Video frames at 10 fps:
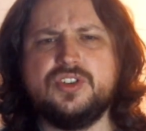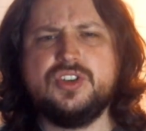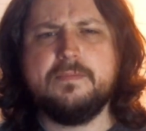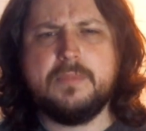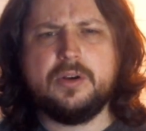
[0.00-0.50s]

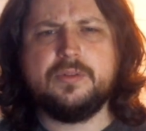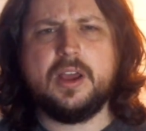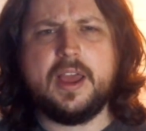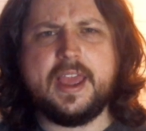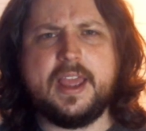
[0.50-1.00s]
demote
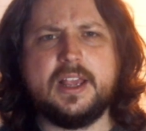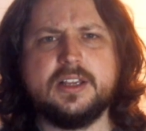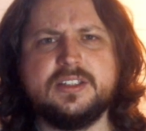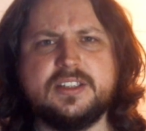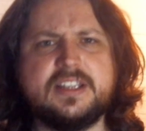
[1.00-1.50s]
a
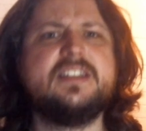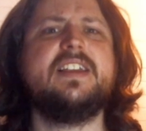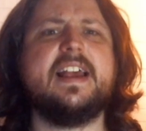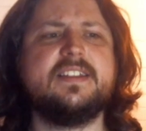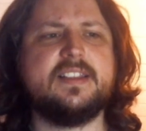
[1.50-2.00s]

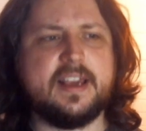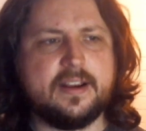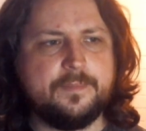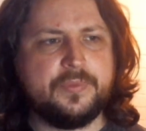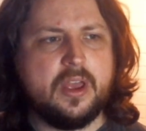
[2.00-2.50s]
success there.